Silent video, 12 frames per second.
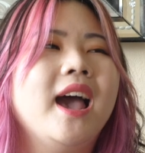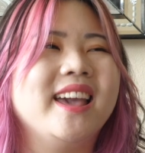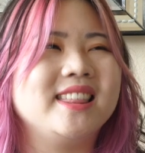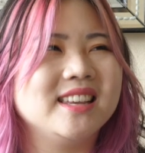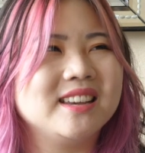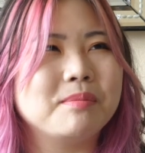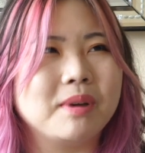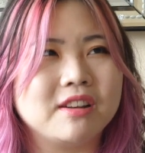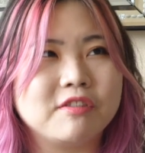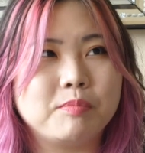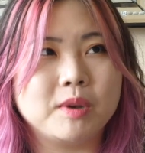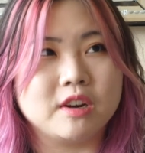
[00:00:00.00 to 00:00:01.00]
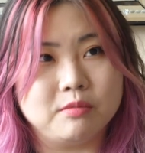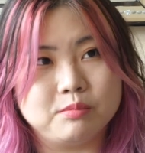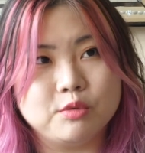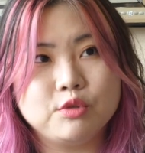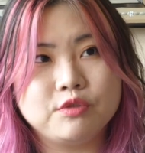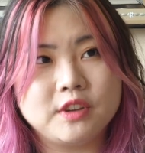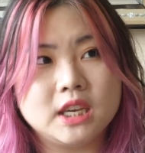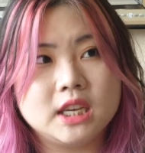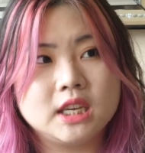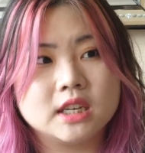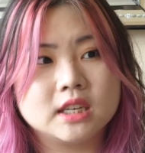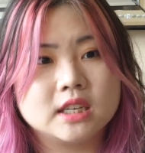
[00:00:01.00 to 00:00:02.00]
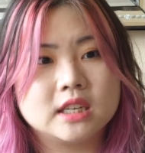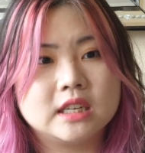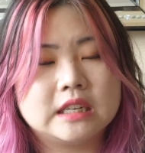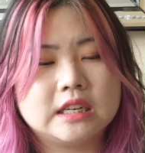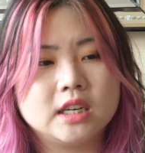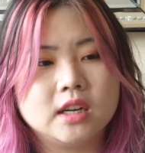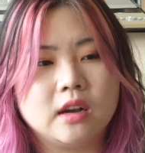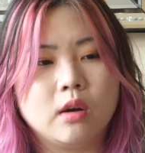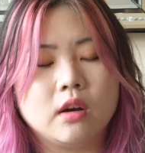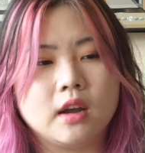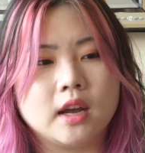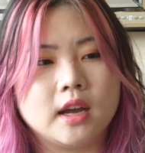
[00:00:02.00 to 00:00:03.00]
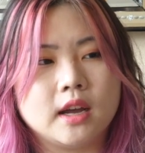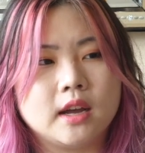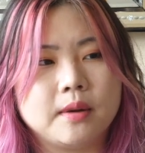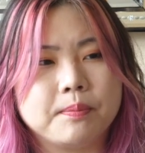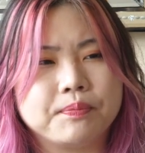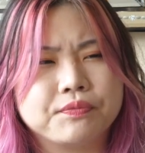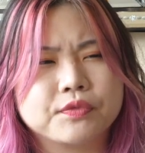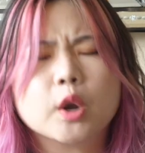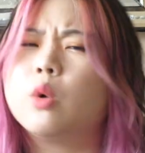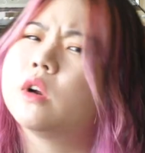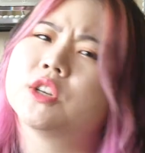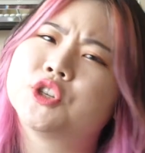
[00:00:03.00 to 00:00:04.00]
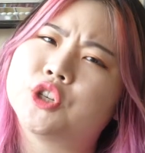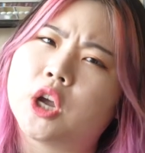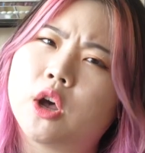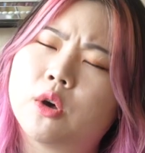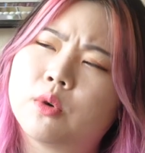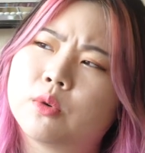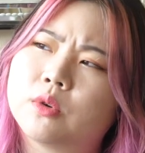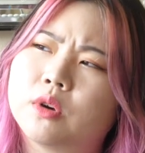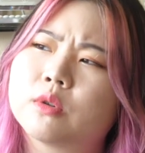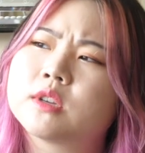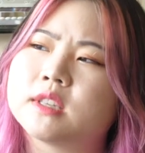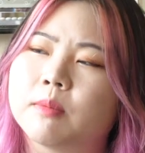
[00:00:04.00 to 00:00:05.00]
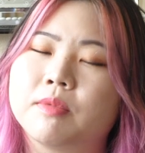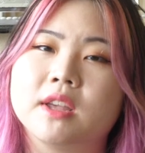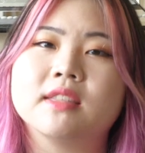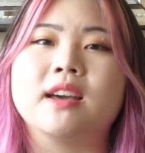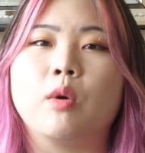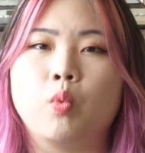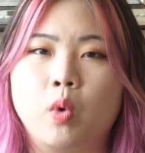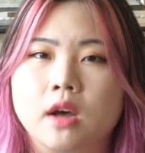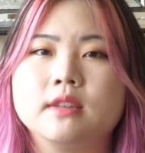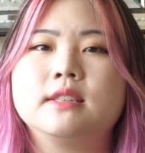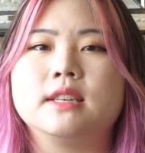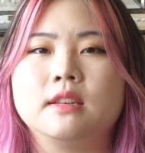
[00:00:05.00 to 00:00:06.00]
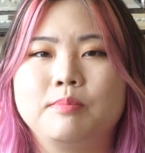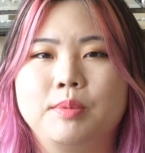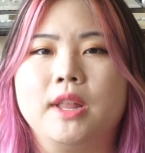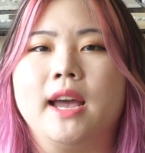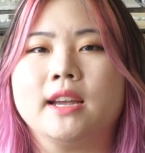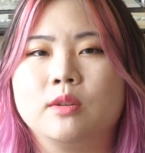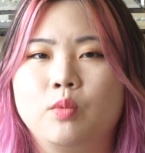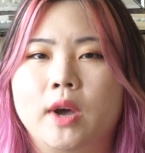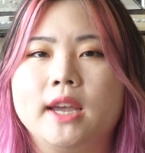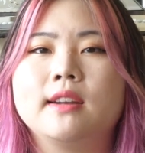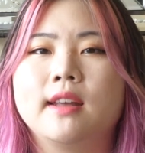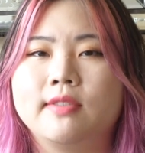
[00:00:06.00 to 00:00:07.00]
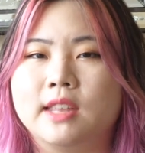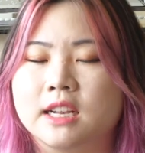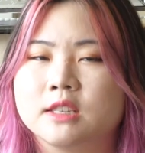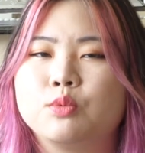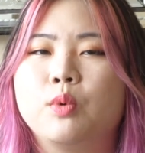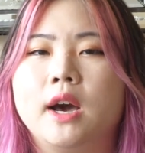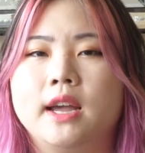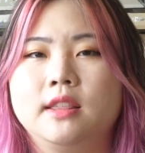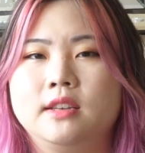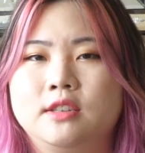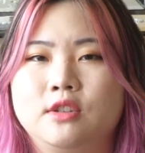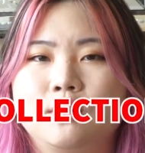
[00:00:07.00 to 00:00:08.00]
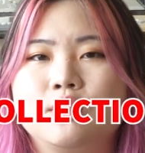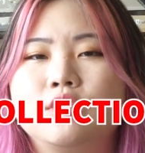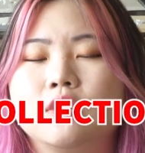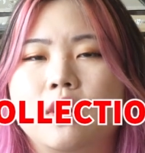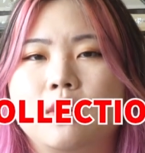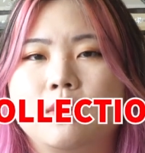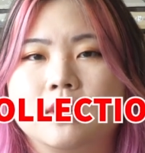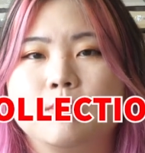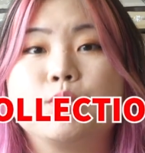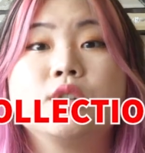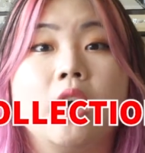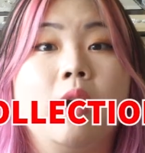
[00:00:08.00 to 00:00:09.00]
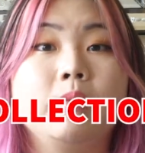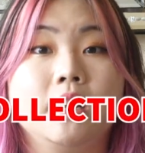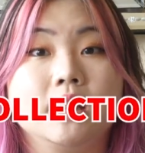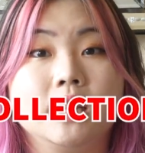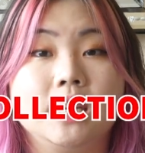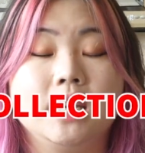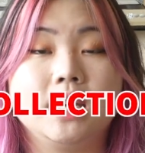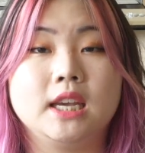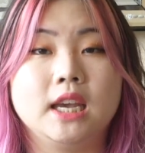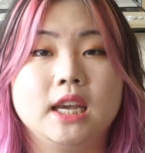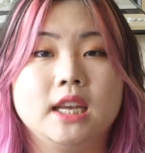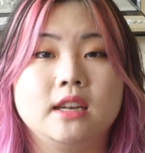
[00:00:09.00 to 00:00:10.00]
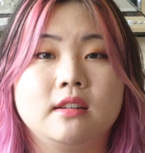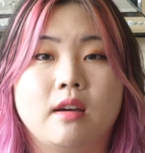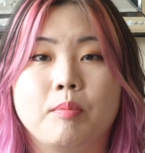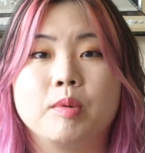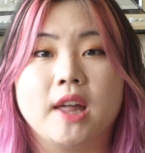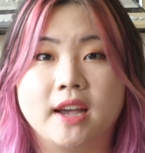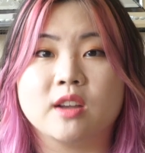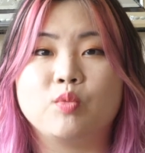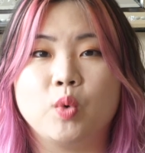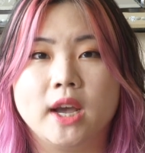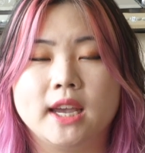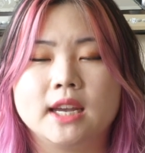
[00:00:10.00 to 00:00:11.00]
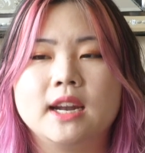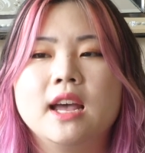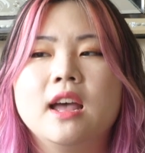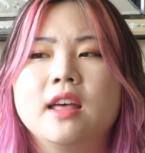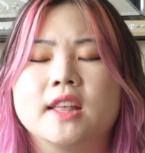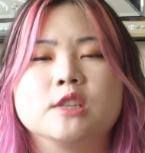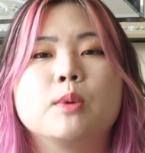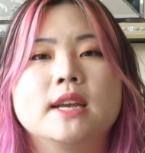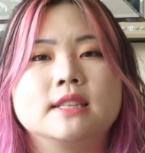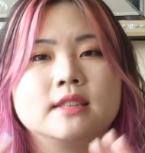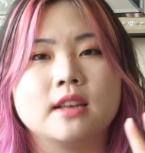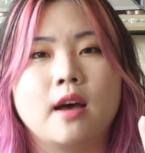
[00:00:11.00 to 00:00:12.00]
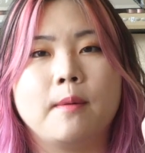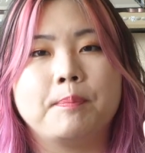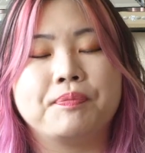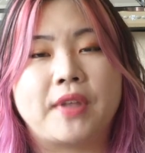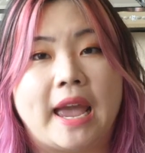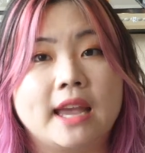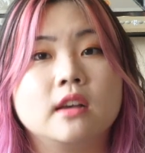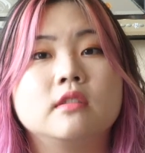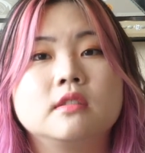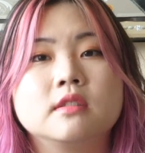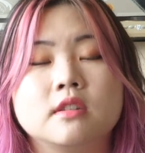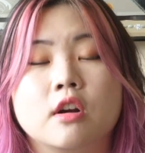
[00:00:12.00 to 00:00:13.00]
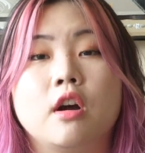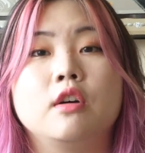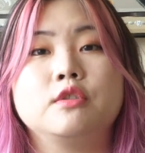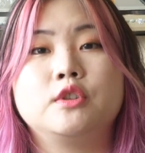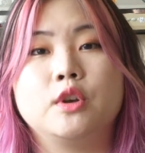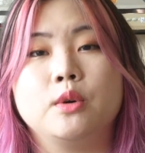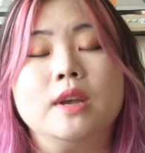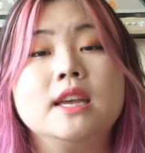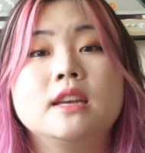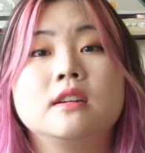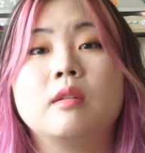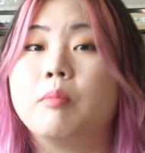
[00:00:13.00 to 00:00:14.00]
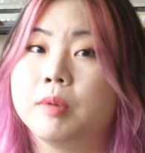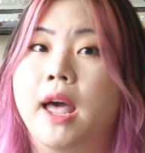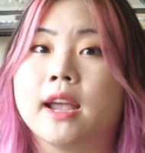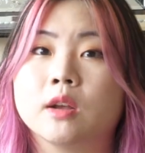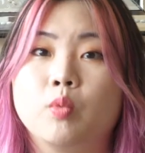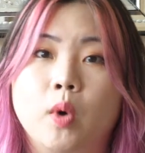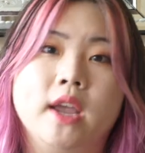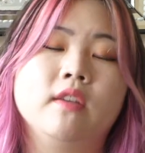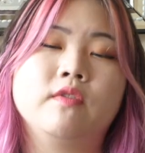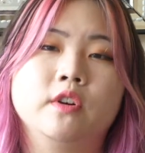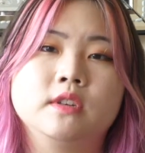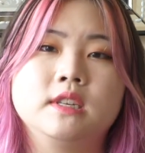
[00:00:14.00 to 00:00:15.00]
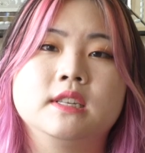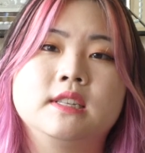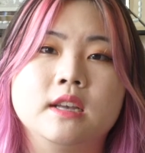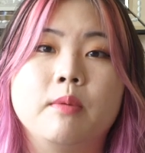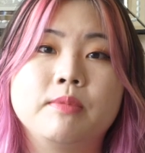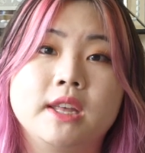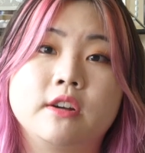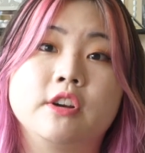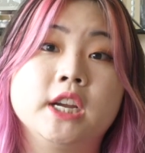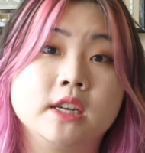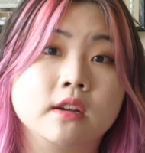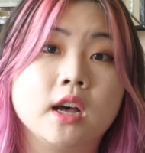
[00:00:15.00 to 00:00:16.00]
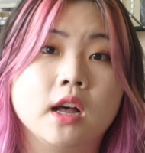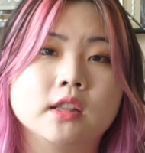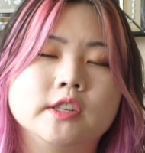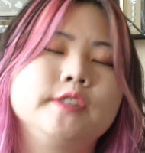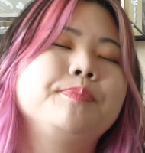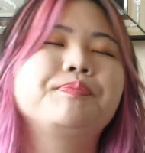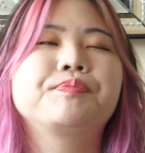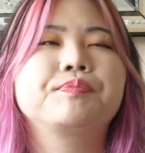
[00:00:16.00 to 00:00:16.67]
I think it might have been a movie or a show or something that was in black and white, and that's why this show is predominantly in black and white. That's why some angles are also in black and white versus some that are in color.